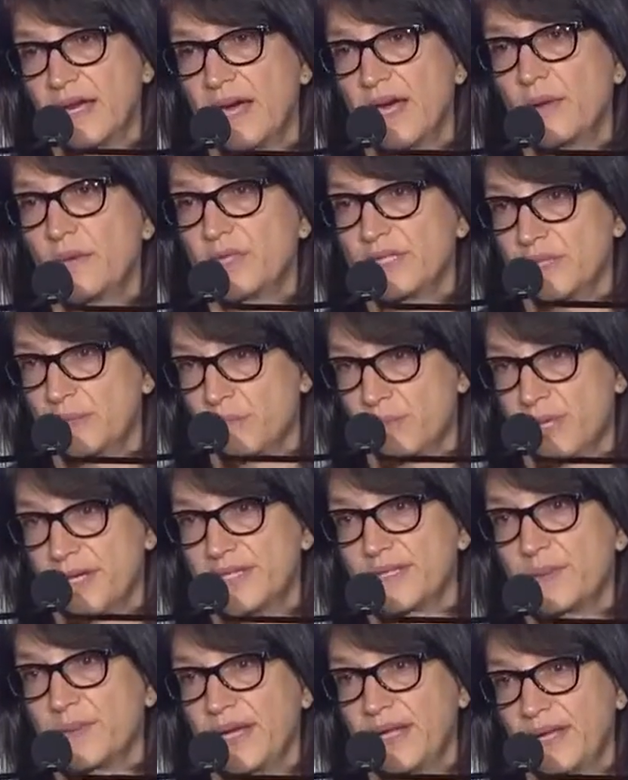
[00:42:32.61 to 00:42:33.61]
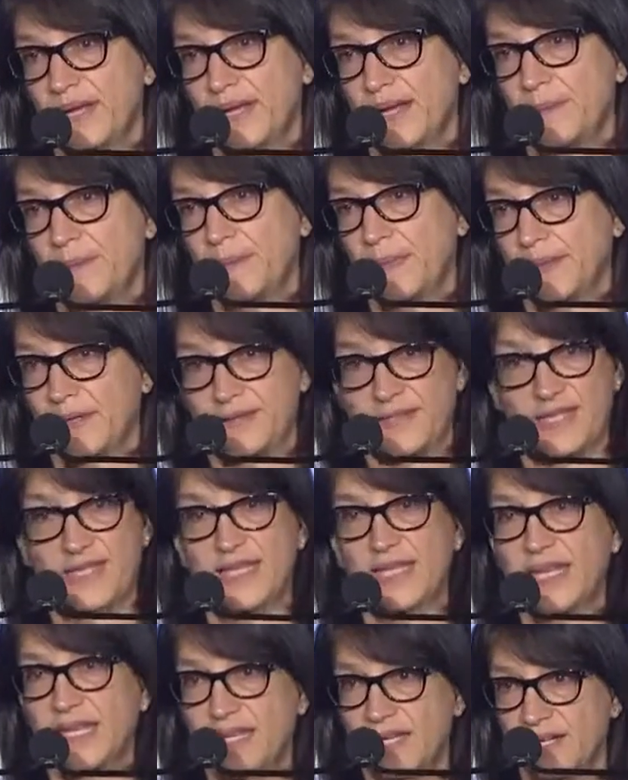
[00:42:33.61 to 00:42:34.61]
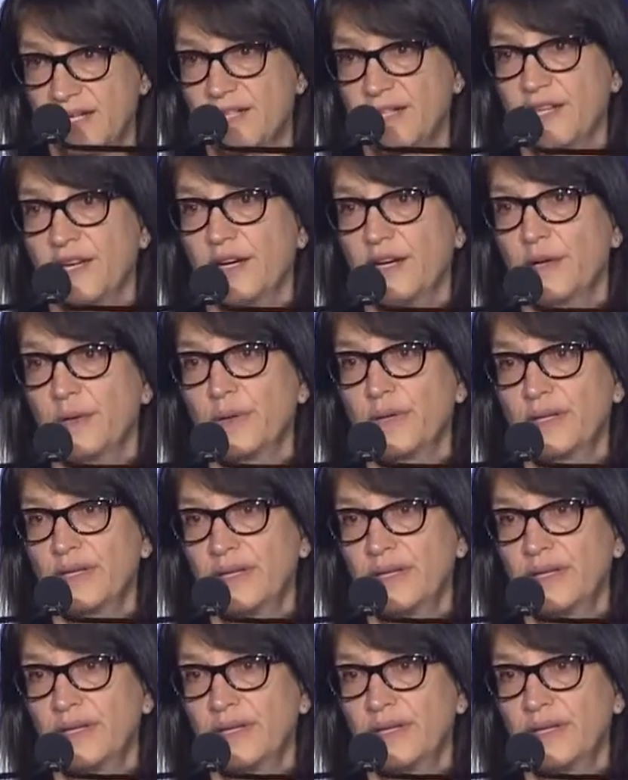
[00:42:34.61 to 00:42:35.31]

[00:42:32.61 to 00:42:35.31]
I was impressed by that because it needed to go.